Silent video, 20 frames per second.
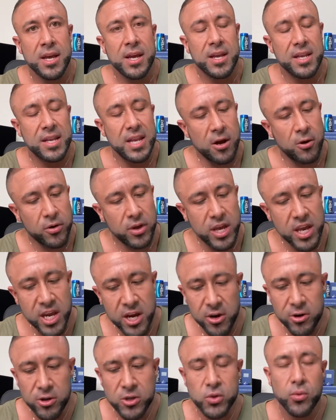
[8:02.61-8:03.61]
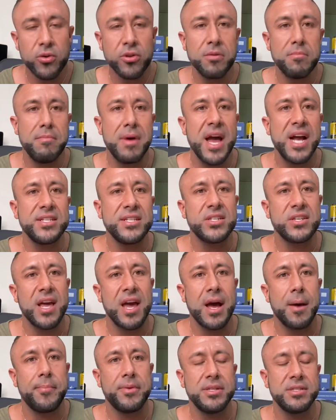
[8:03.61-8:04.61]
Now here's where the magic
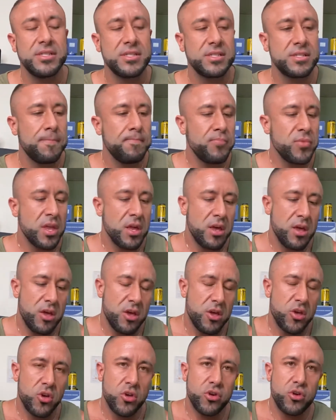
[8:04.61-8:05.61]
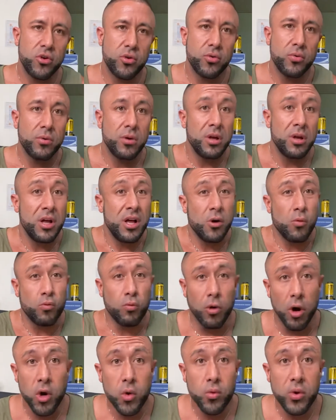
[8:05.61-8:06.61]
happens. You're
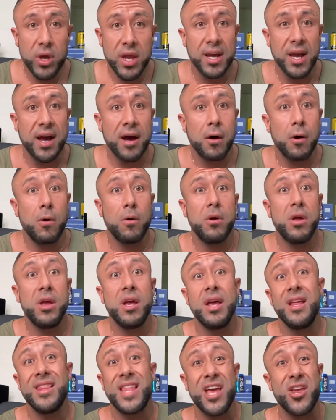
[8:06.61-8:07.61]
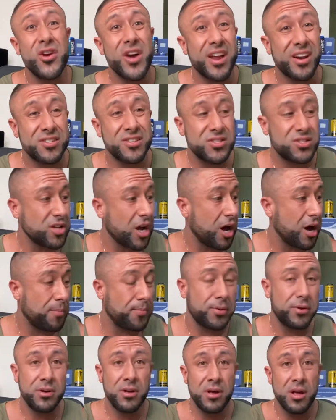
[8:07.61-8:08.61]
1 week out. Now you gotta
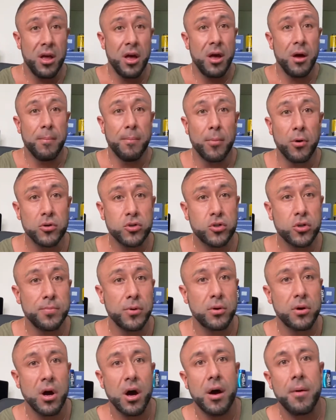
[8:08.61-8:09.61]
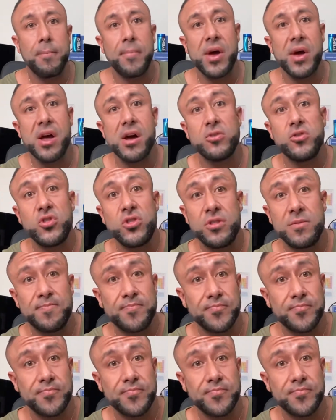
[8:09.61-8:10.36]
stop multiple compounds.